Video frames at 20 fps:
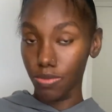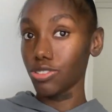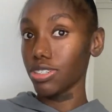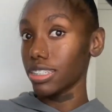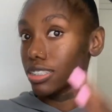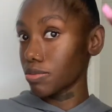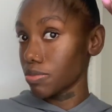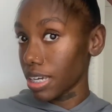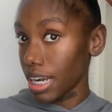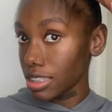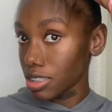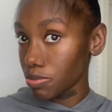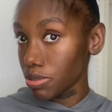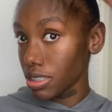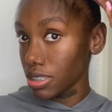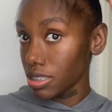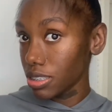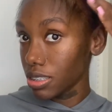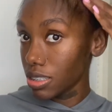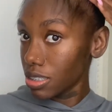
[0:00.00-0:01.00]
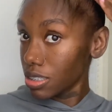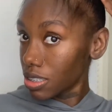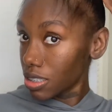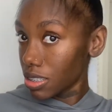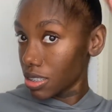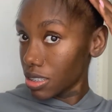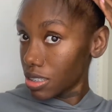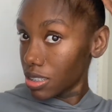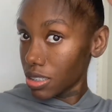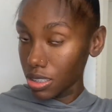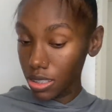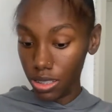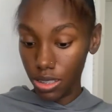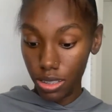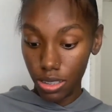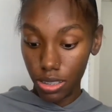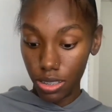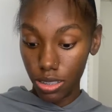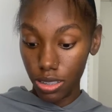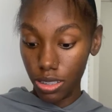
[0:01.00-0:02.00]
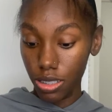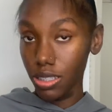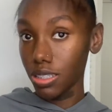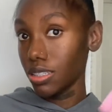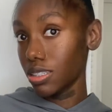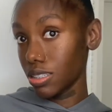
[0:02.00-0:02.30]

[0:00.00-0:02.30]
to Be, I'll use the Got to Be gel.